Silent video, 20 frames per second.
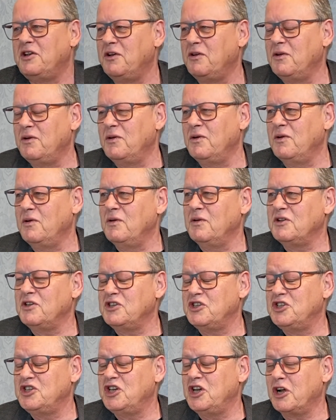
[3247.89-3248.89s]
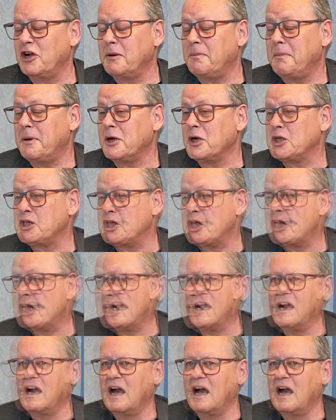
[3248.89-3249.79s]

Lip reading: to chairperson.